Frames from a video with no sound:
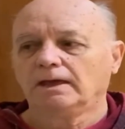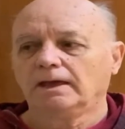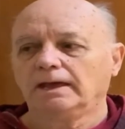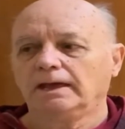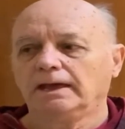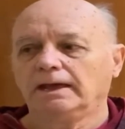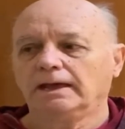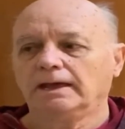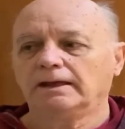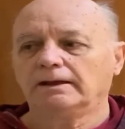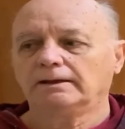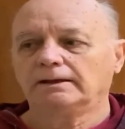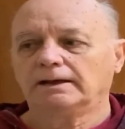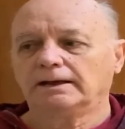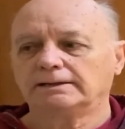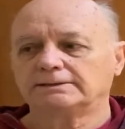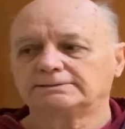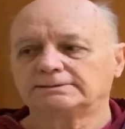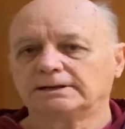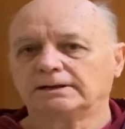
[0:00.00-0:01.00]
And
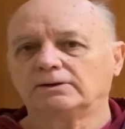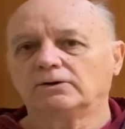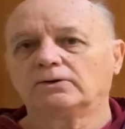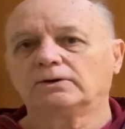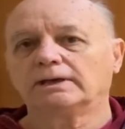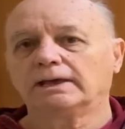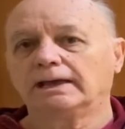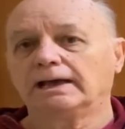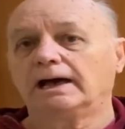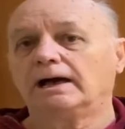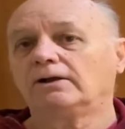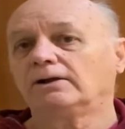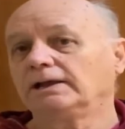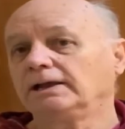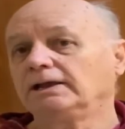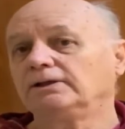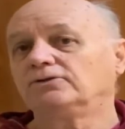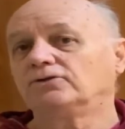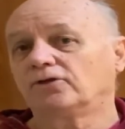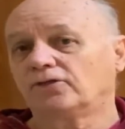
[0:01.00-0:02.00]
I said, okay, I'll
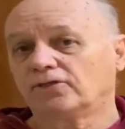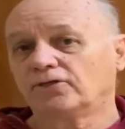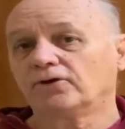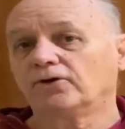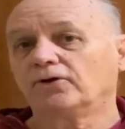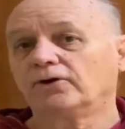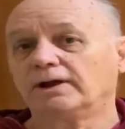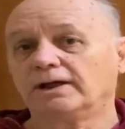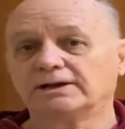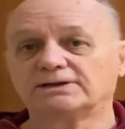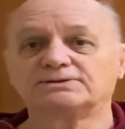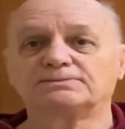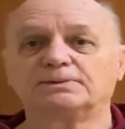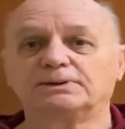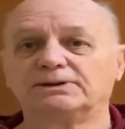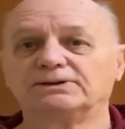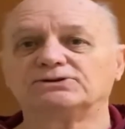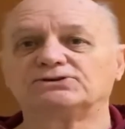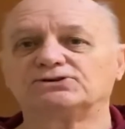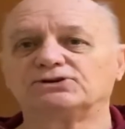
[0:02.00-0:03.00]
lead the 3rd
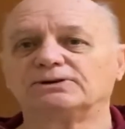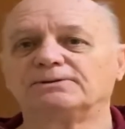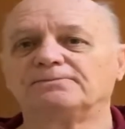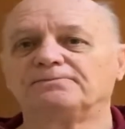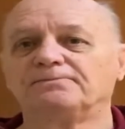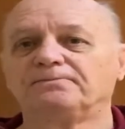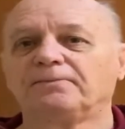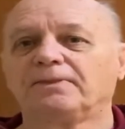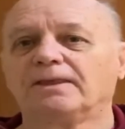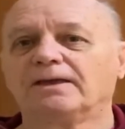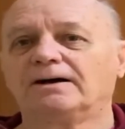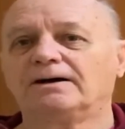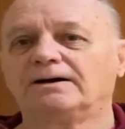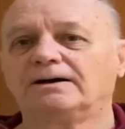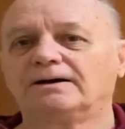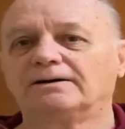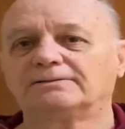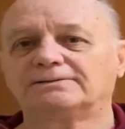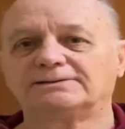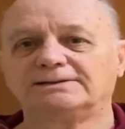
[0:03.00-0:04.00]
expedition
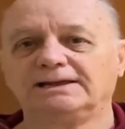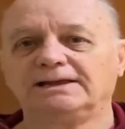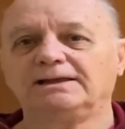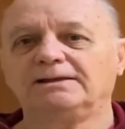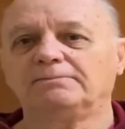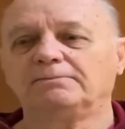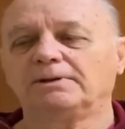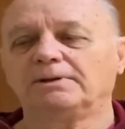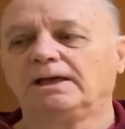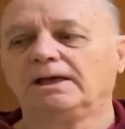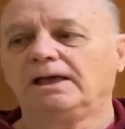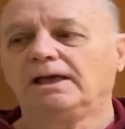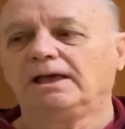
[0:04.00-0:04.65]
team.